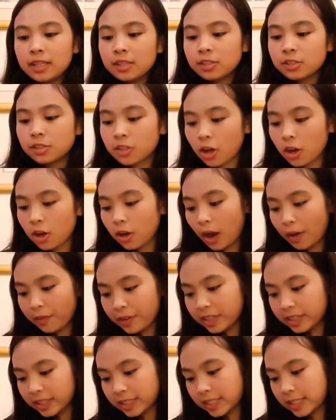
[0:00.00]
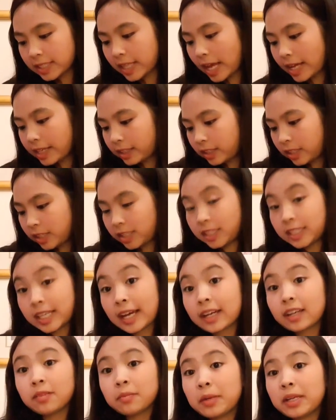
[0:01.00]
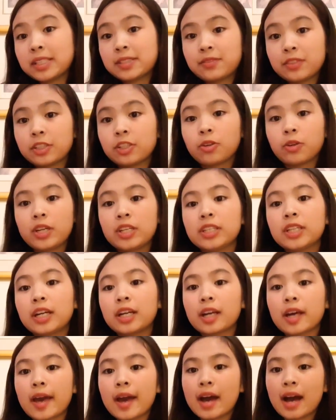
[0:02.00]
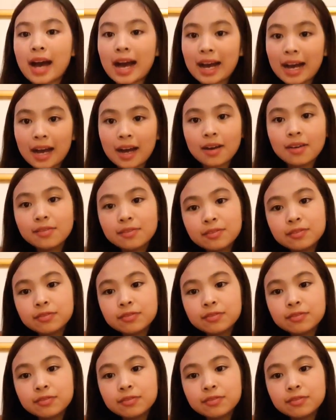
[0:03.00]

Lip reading: So I think this is like the second best figurine that I have.